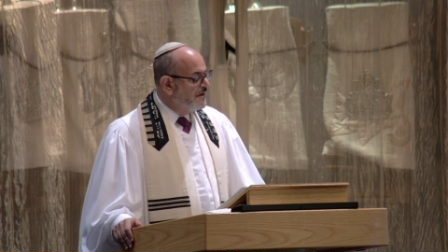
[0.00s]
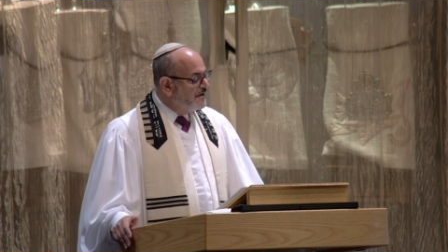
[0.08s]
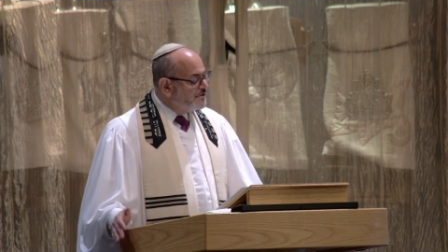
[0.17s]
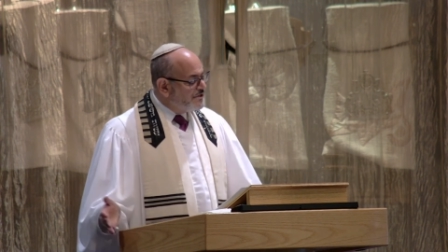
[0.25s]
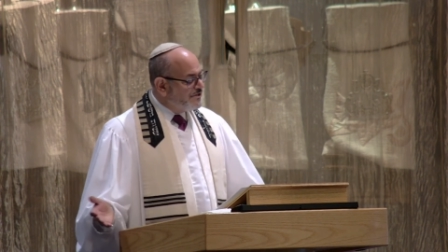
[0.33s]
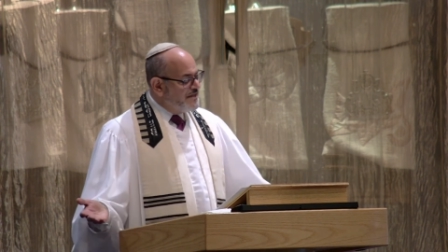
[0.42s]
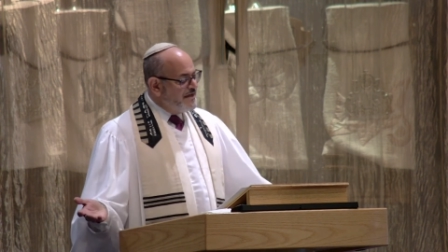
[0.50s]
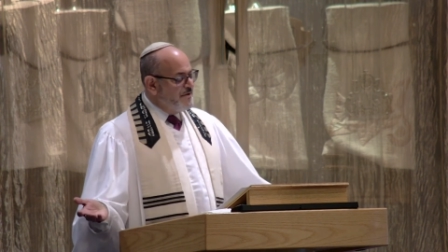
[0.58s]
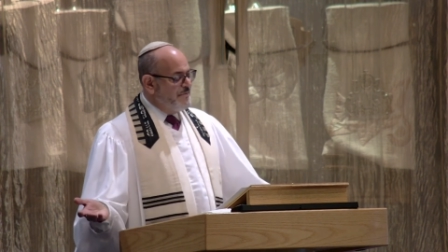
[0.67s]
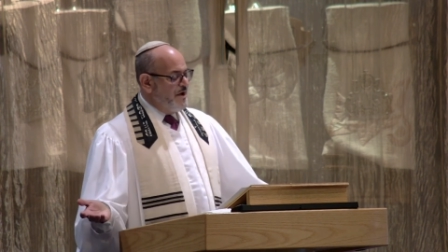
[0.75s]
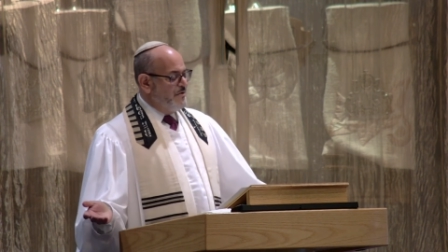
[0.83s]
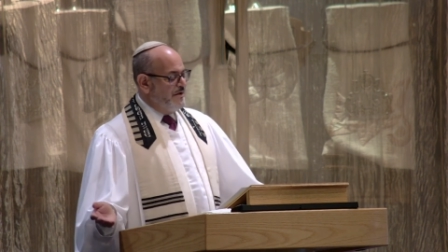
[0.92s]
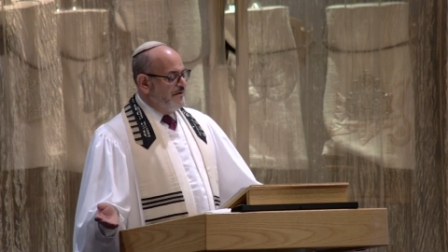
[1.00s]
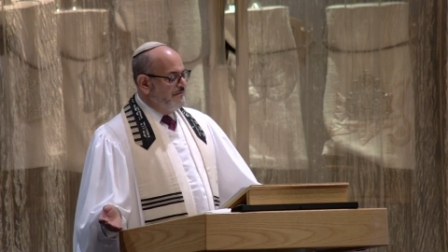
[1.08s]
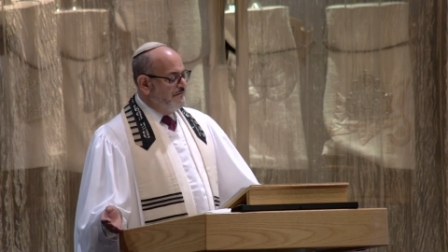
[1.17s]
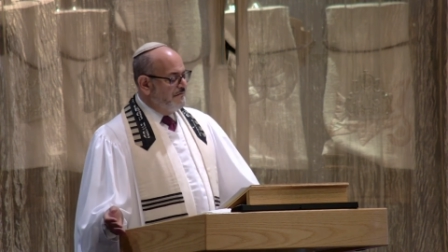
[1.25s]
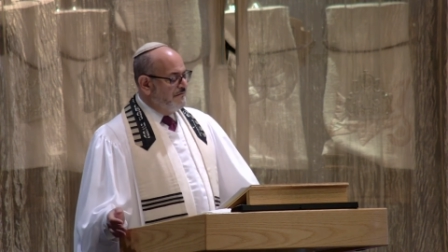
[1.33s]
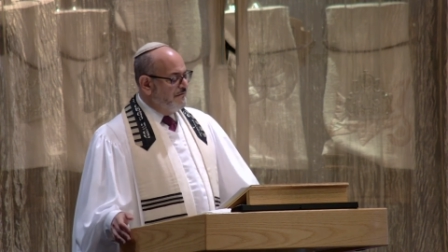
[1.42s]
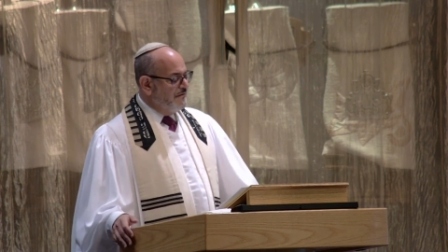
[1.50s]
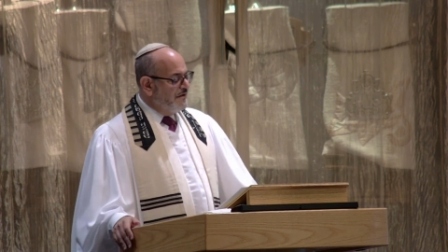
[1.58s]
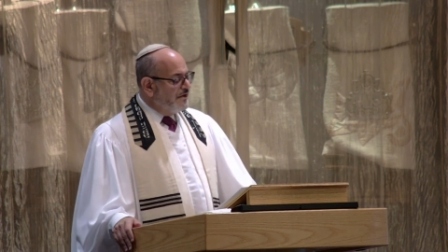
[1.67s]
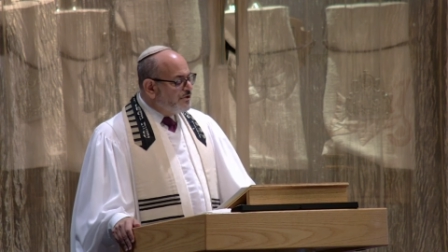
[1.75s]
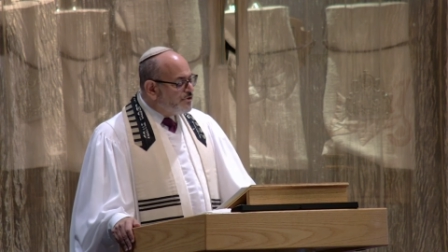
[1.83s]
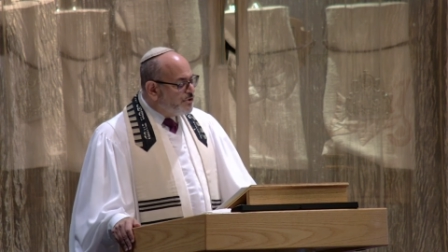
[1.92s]
Just think about it.
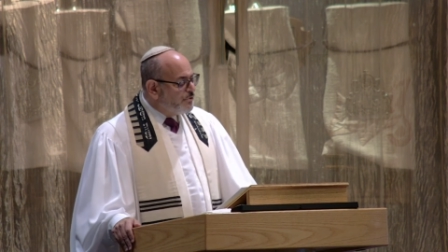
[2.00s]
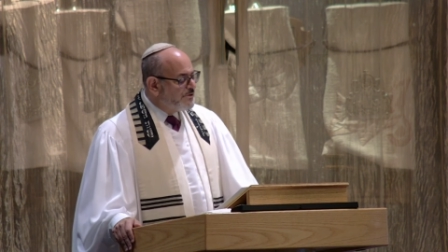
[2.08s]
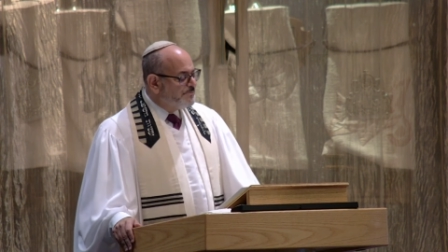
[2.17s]
Jewish